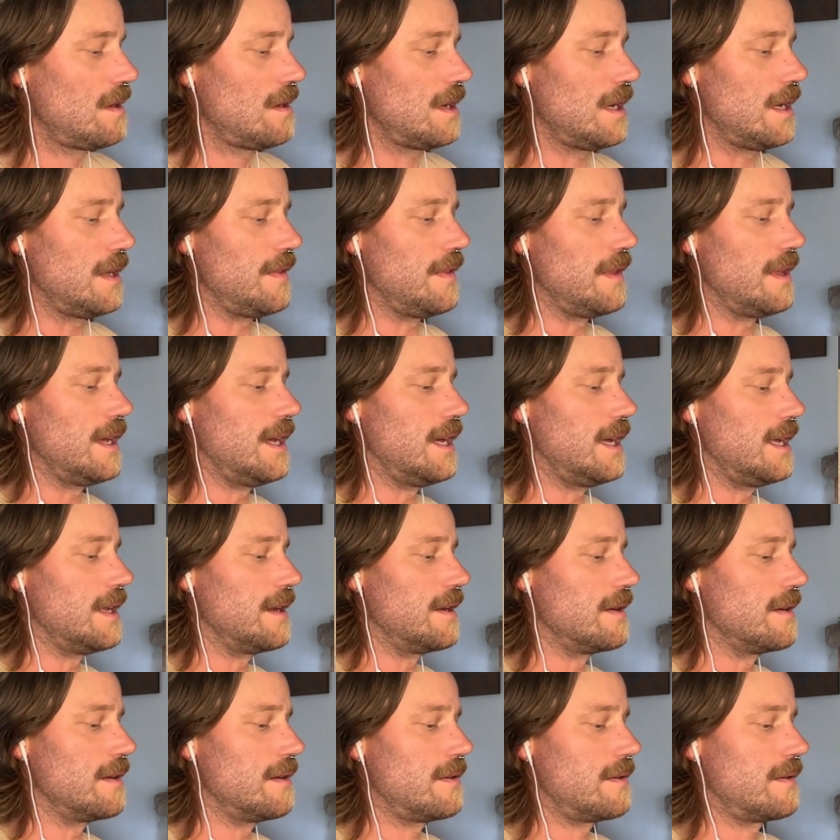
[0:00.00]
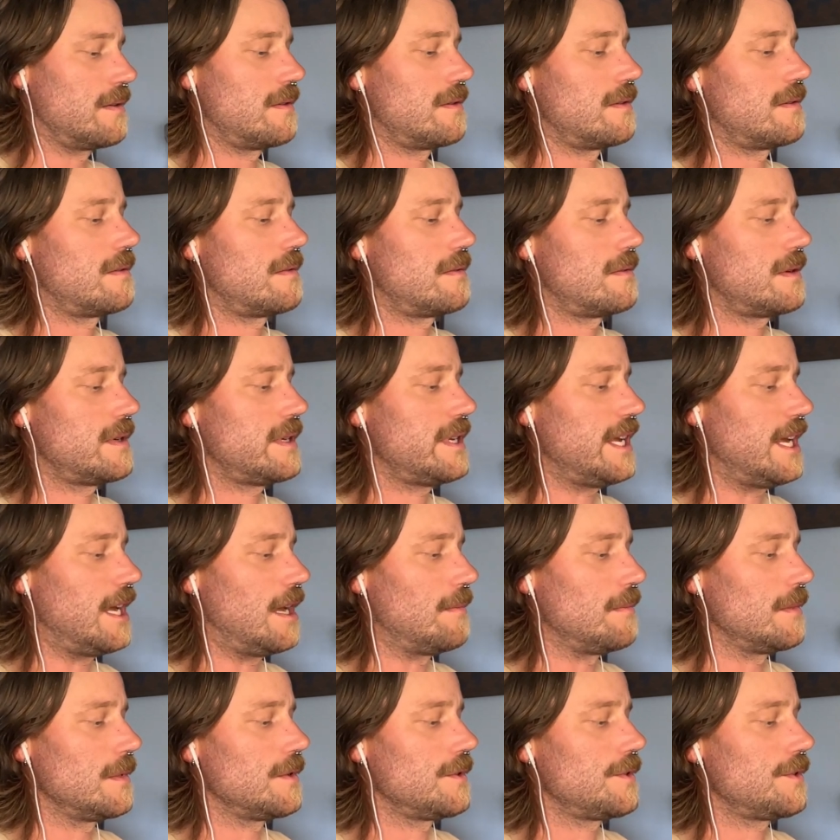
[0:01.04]
And then,
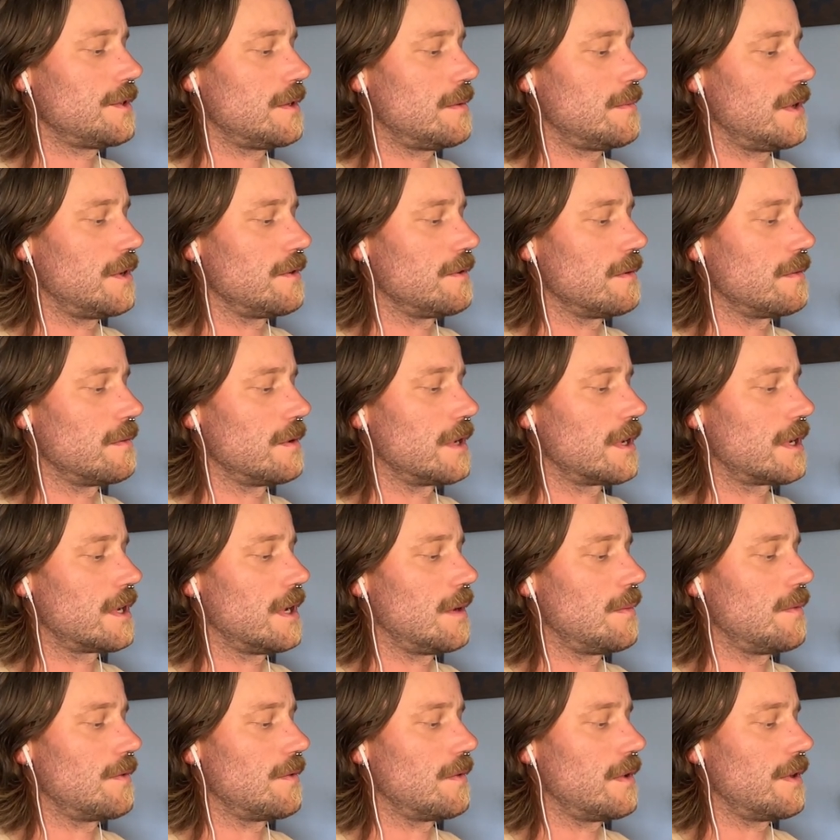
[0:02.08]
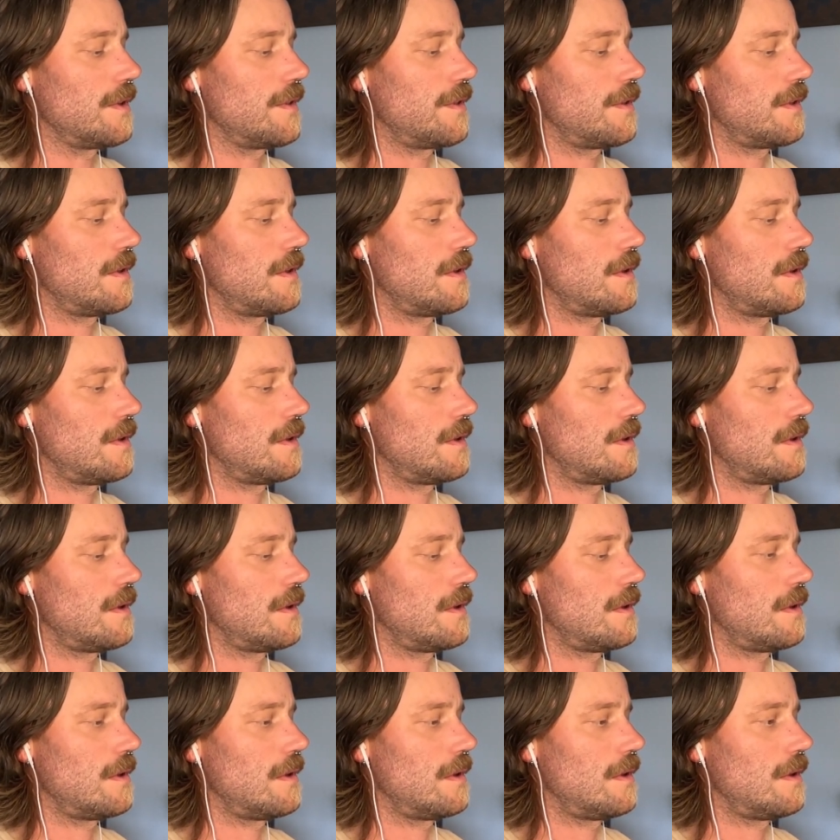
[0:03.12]
damn, I should have measured what it comes with.
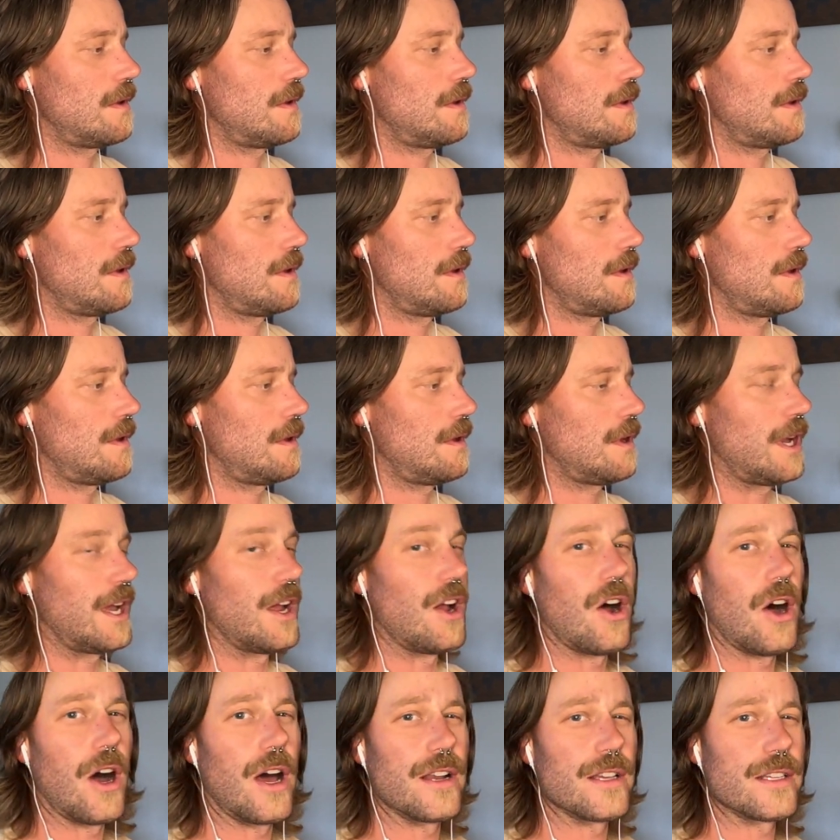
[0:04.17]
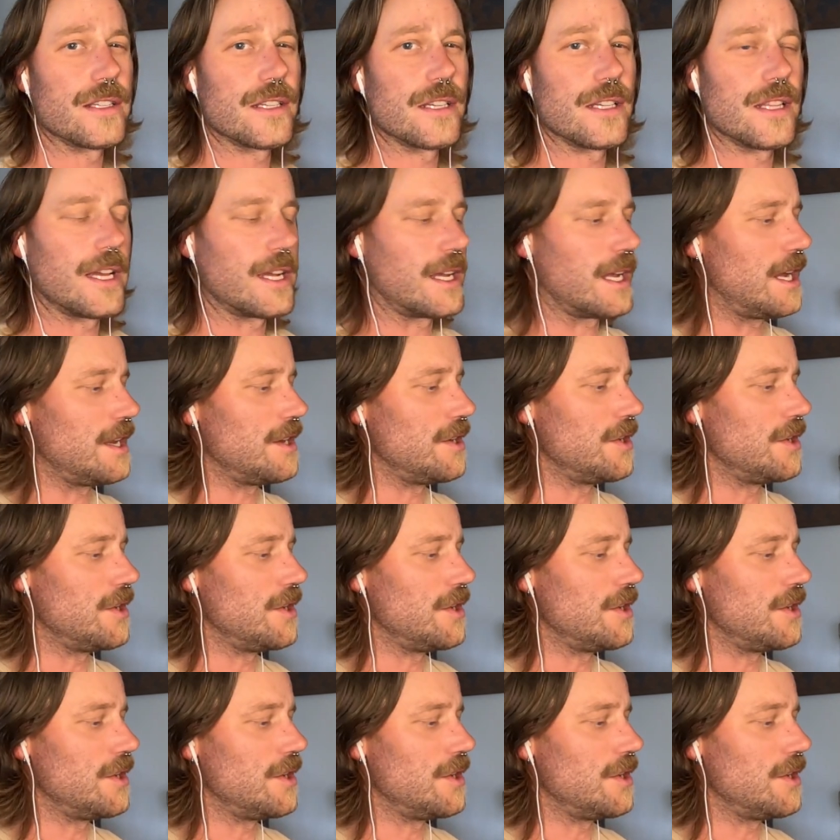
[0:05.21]
I honestly, I